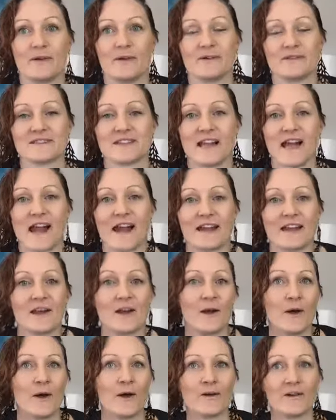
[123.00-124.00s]
It was like,
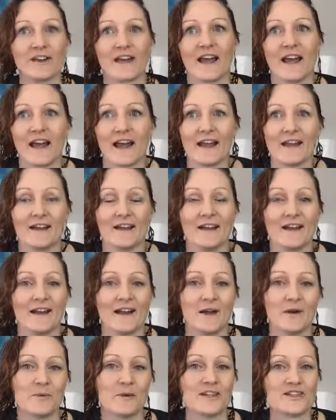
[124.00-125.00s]
okay,
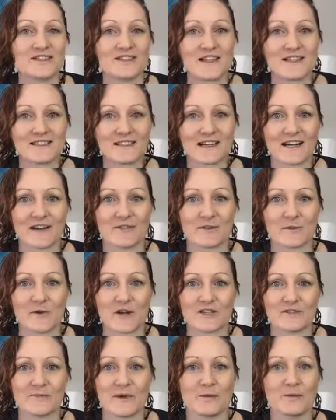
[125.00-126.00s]
which days are going to have the
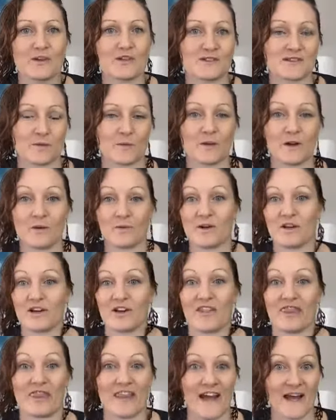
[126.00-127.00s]
most people, because I want to work
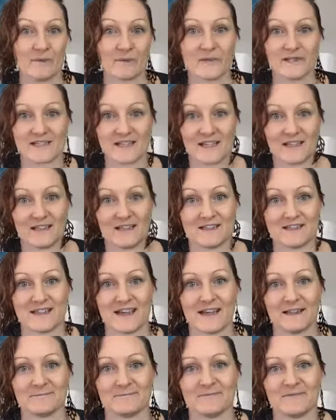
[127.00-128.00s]
on that particular
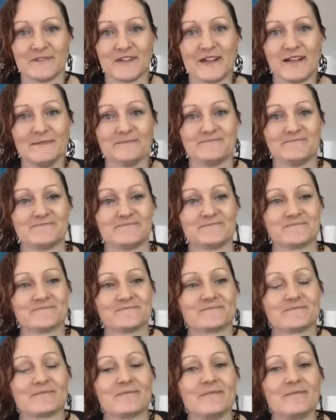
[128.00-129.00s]
day, right?
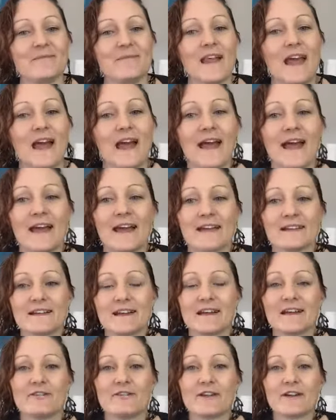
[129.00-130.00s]
And
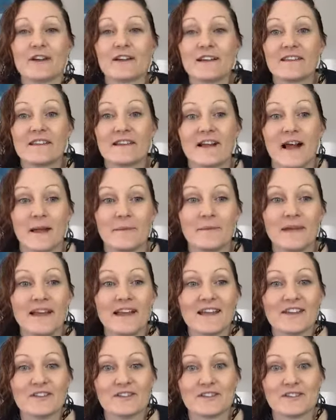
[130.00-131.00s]
if you're anything like me,
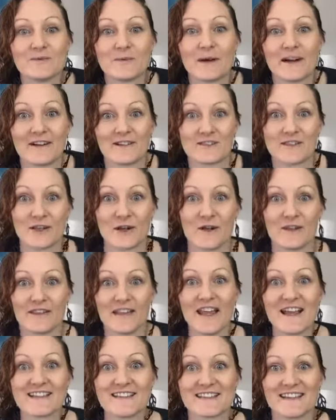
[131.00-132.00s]
you just want to know
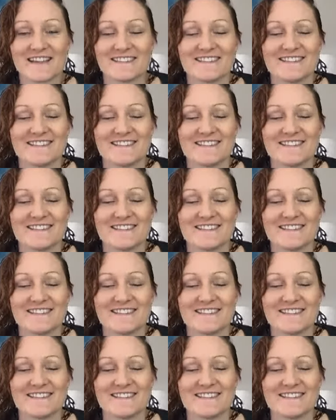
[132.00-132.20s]
the answer.